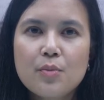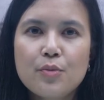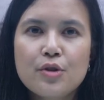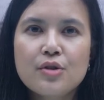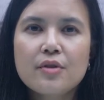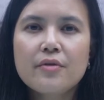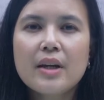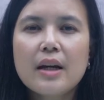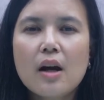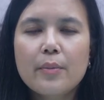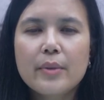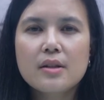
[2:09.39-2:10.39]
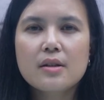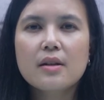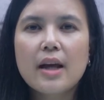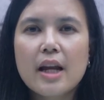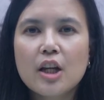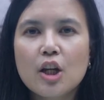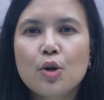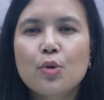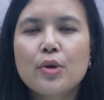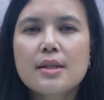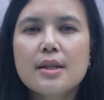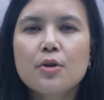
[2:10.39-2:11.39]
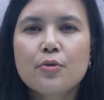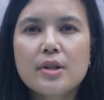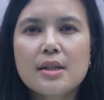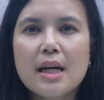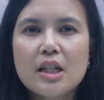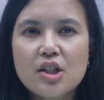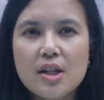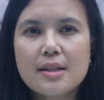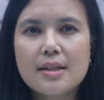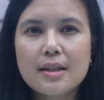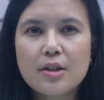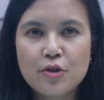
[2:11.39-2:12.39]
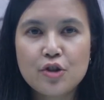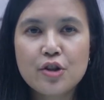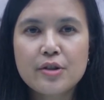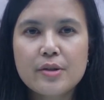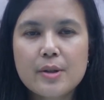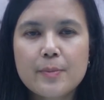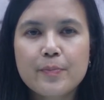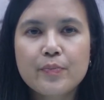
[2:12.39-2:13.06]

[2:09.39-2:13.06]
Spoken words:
preserving capital and increasing risk-adjusted returns.